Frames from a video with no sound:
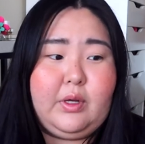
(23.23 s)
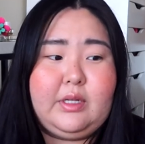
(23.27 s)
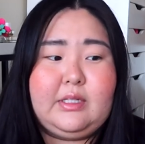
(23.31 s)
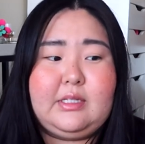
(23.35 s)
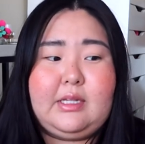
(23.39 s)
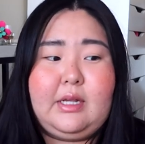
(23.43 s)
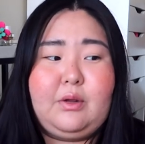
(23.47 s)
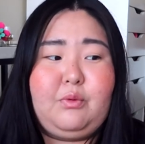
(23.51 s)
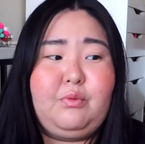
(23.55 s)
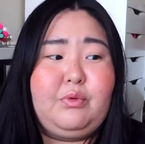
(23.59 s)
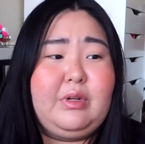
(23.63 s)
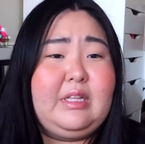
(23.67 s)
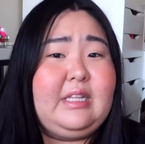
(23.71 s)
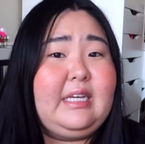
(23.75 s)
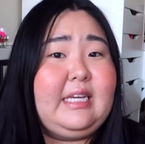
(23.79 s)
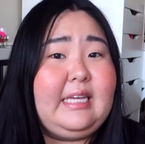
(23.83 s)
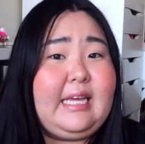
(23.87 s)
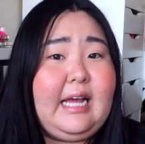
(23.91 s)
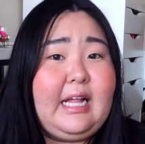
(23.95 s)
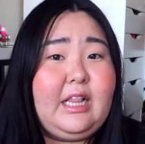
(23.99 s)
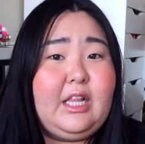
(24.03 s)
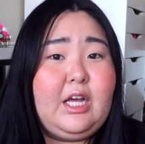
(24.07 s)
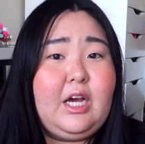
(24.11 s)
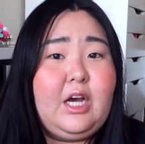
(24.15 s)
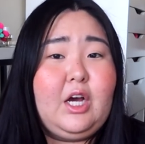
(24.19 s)
It's like really
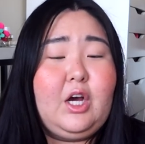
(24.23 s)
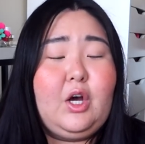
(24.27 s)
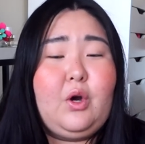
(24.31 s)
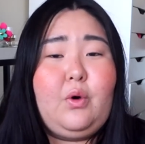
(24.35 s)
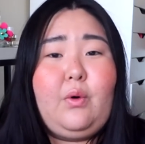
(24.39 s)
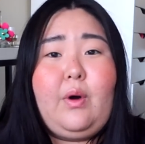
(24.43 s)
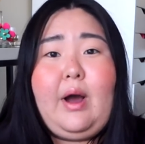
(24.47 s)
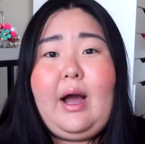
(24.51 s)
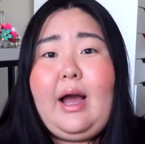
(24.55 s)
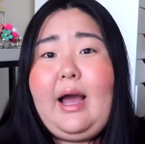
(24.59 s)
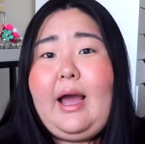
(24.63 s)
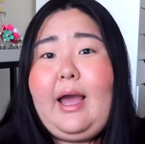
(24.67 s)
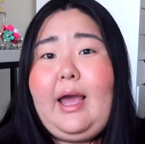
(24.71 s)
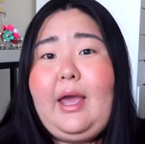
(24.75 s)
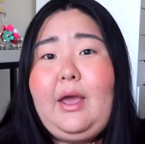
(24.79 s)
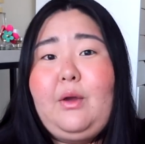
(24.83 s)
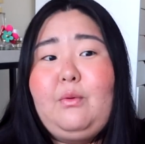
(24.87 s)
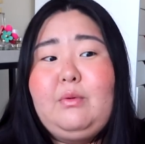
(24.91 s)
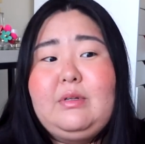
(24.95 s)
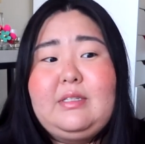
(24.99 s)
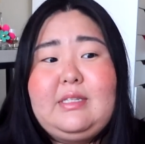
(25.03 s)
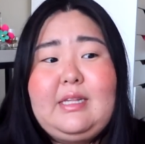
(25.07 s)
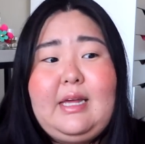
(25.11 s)
yellow. I